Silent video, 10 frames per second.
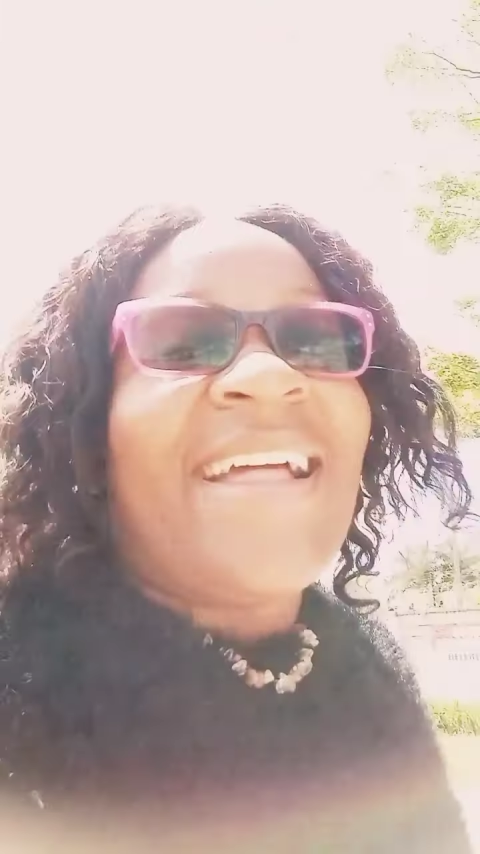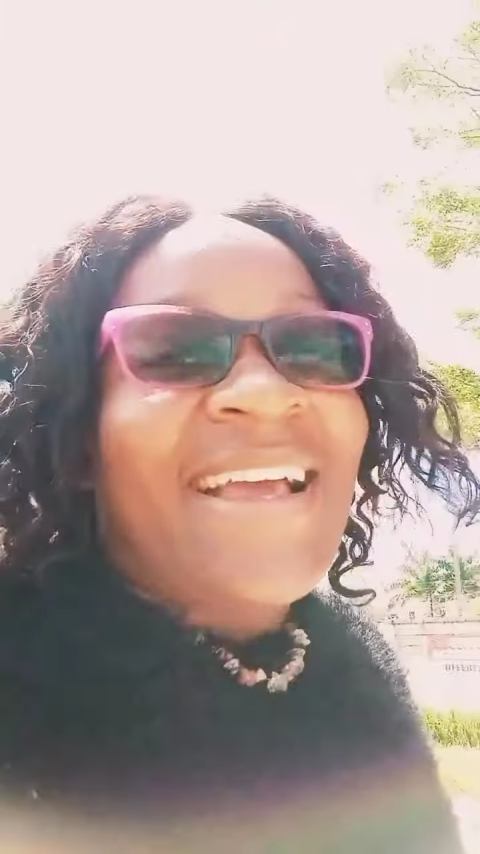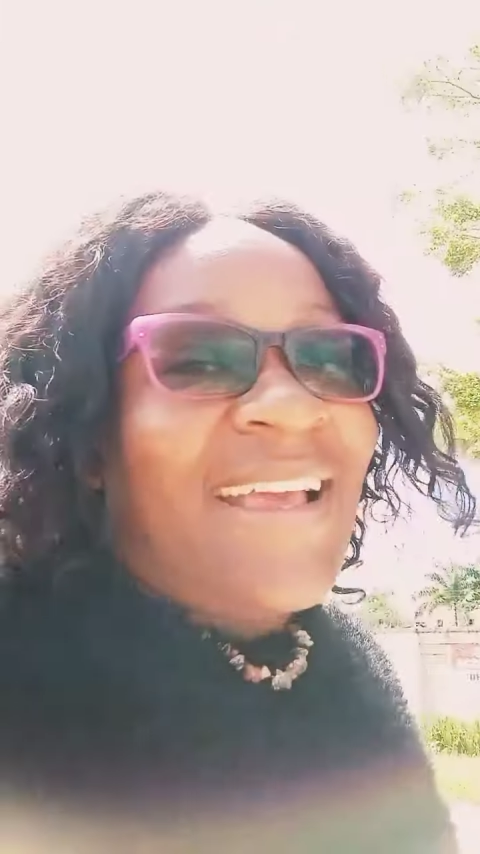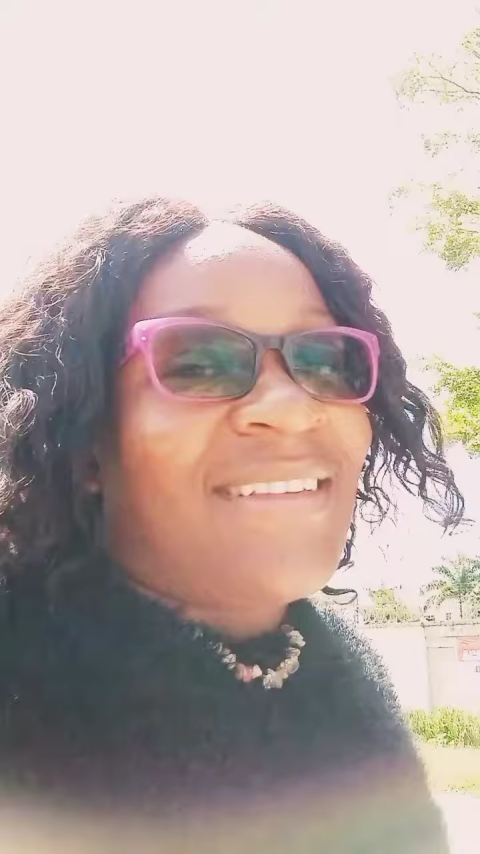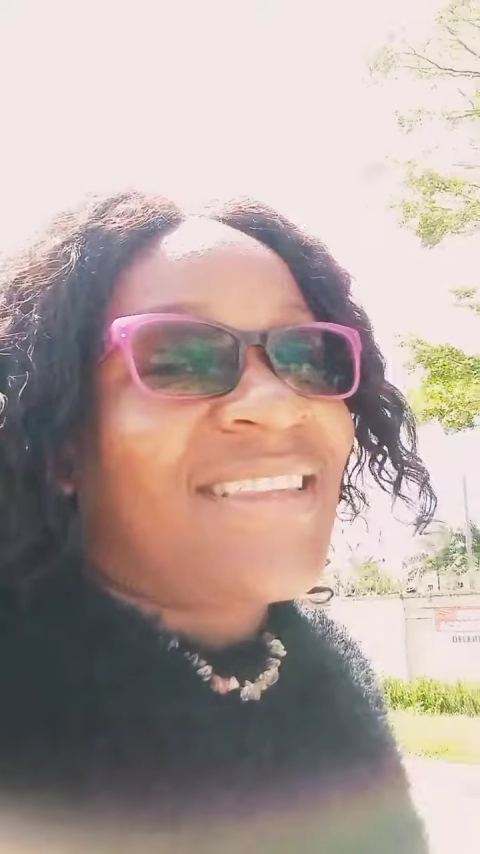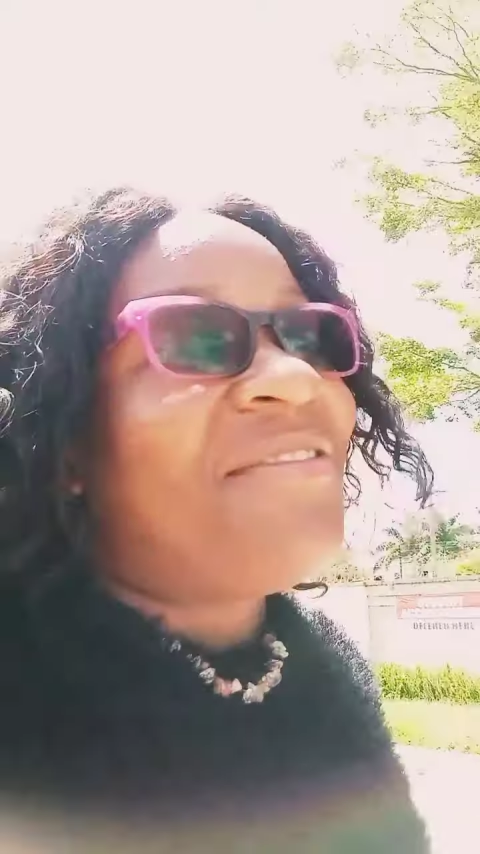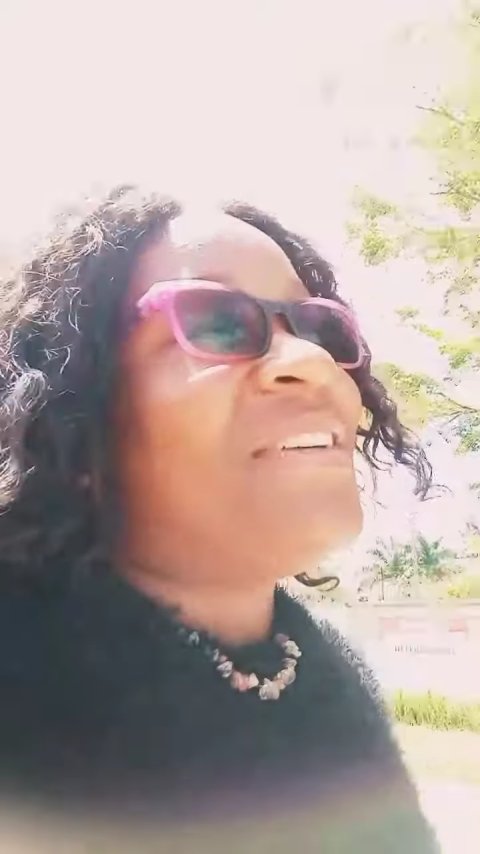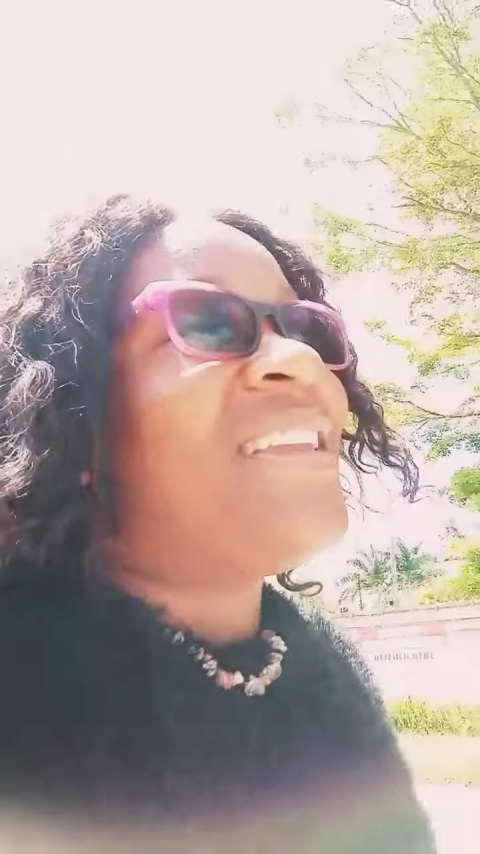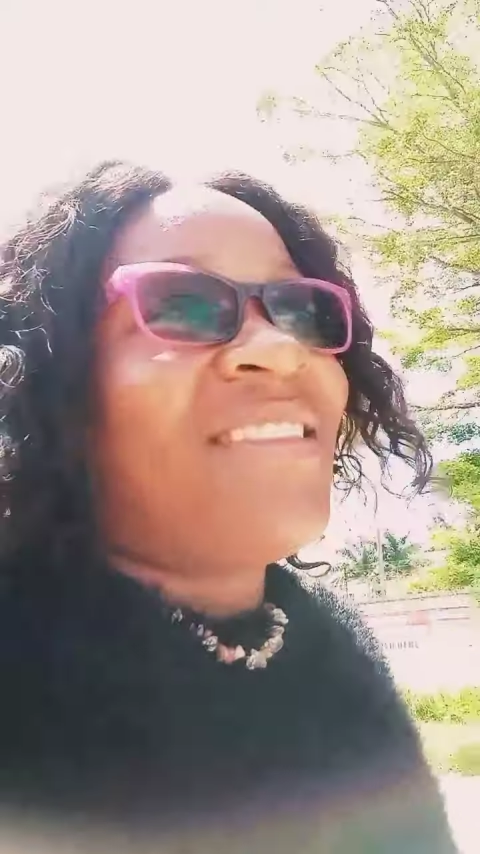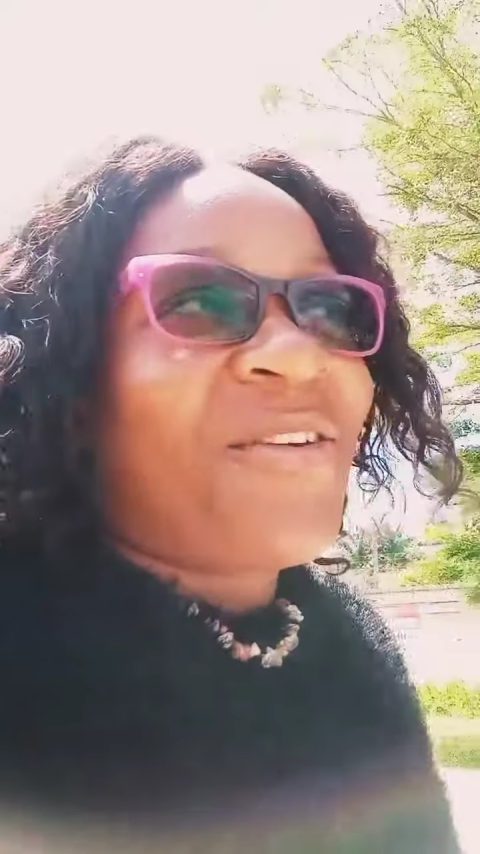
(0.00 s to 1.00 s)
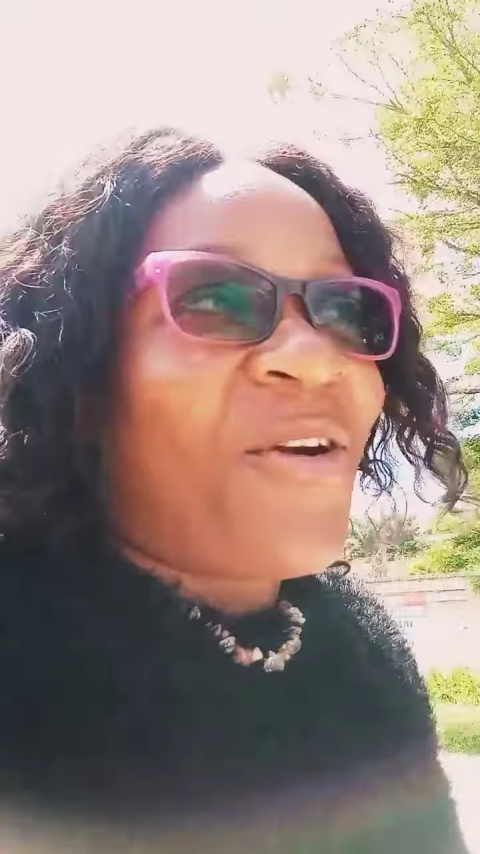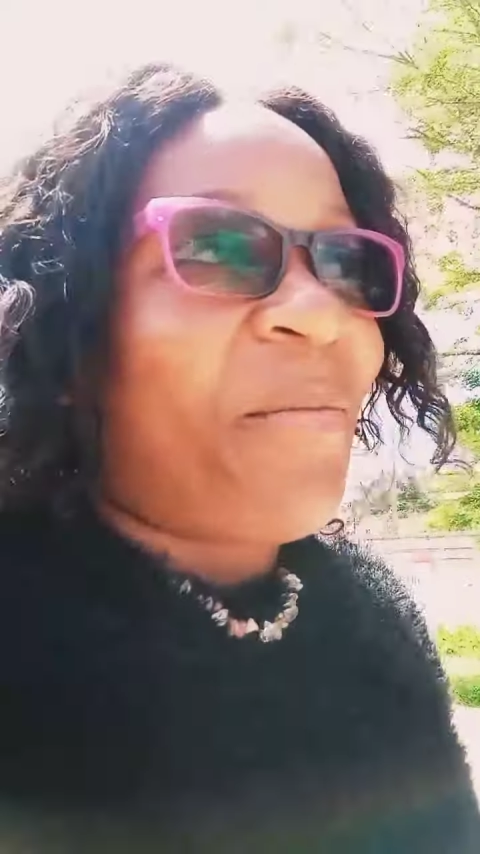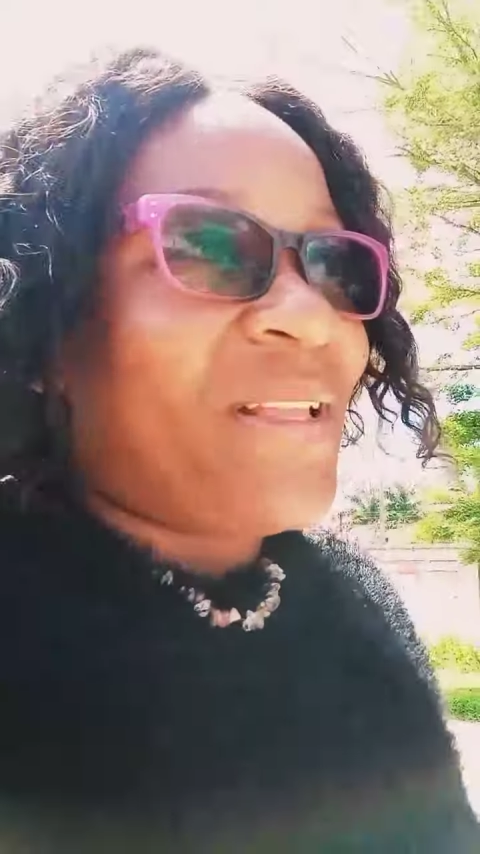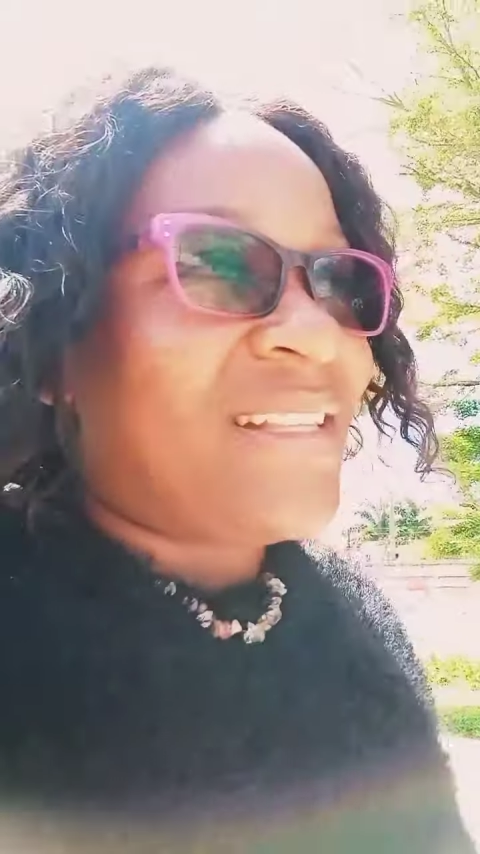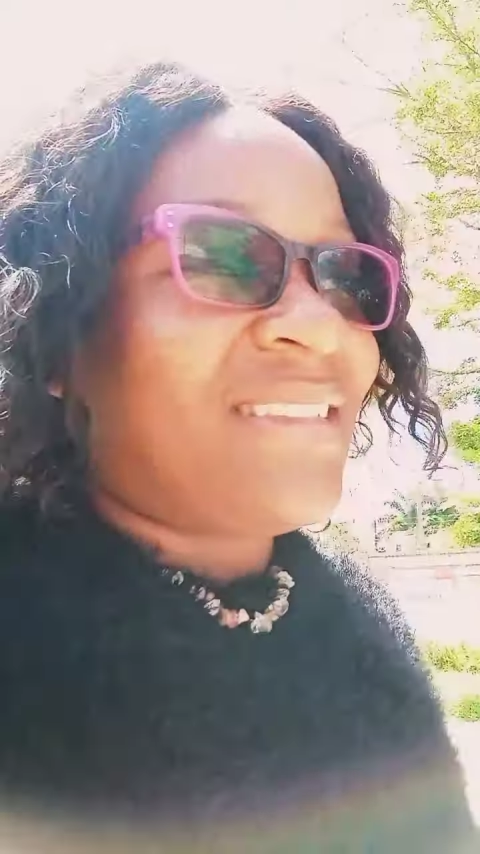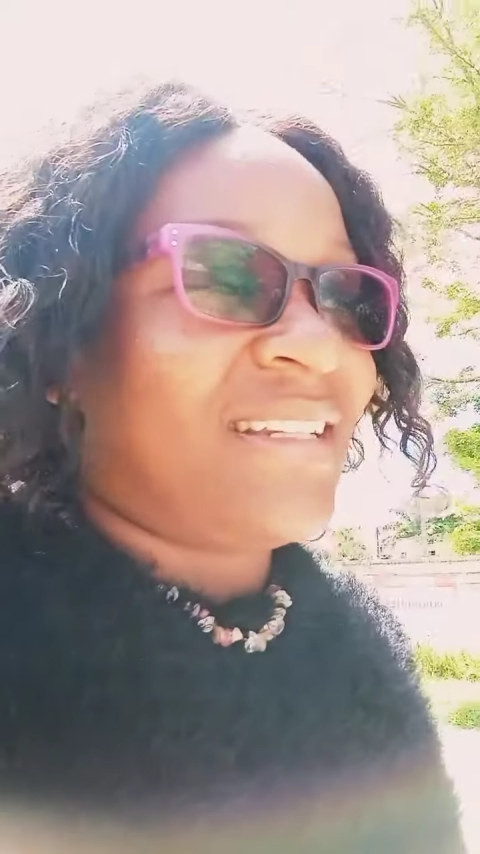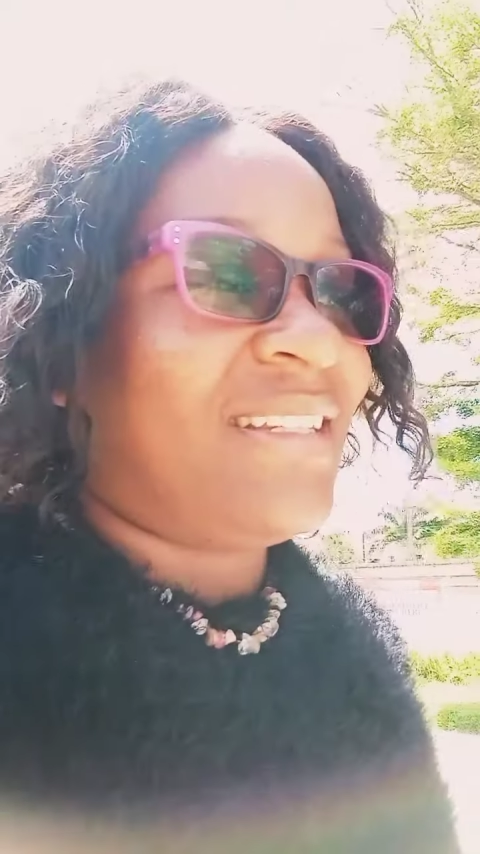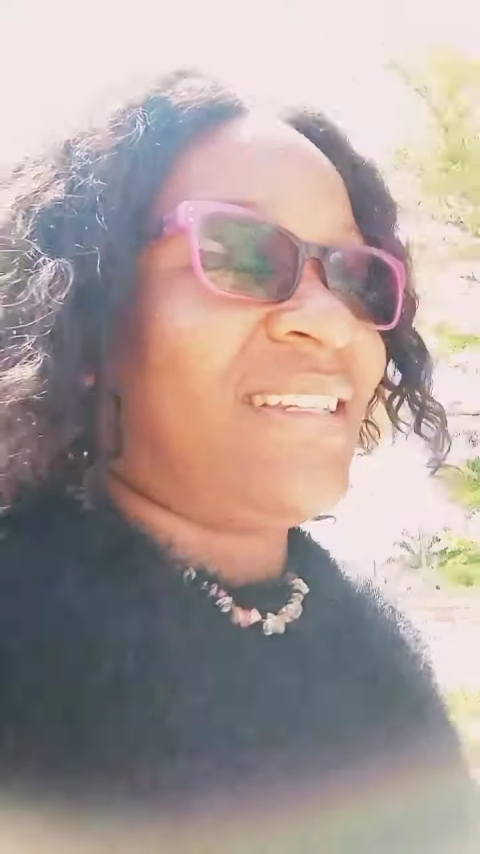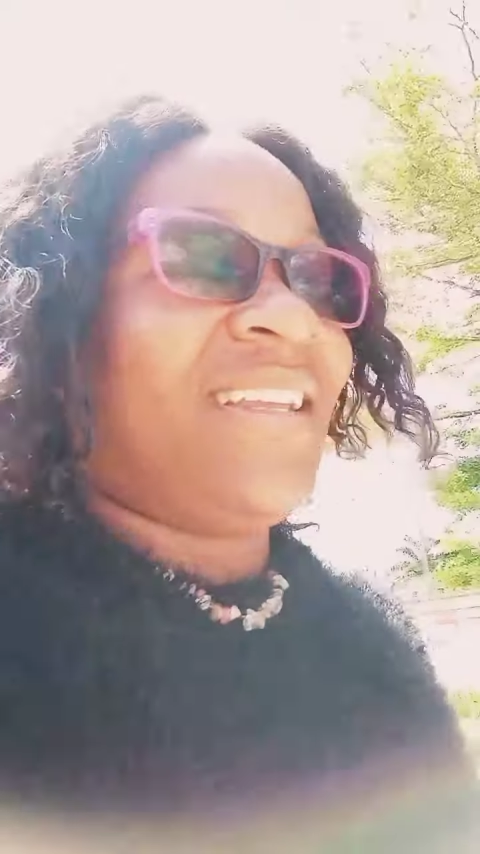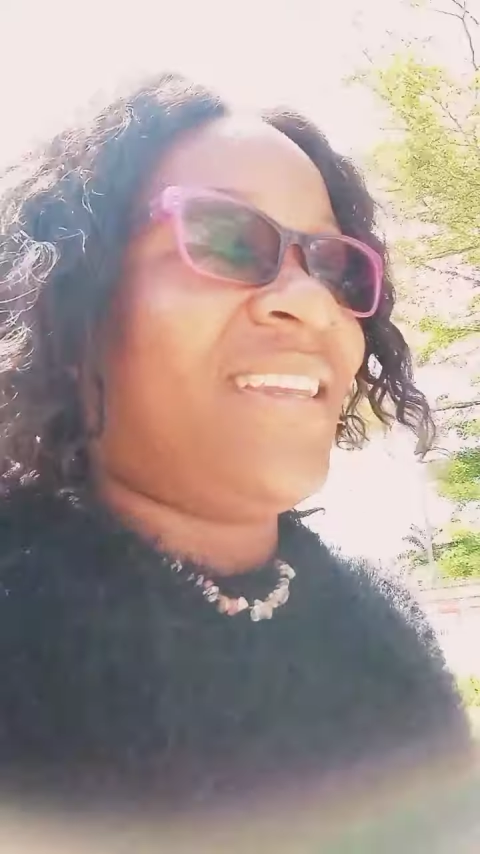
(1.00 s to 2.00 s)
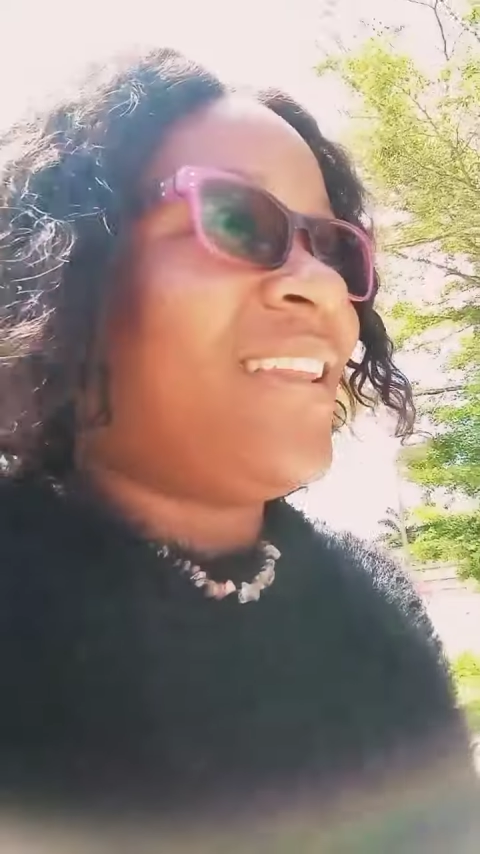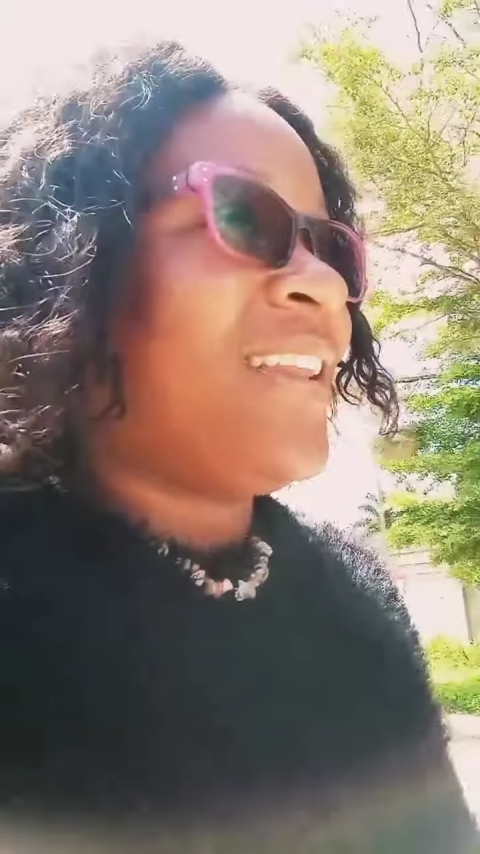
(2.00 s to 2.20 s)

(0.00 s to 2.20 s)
guys, leave it in the comment section.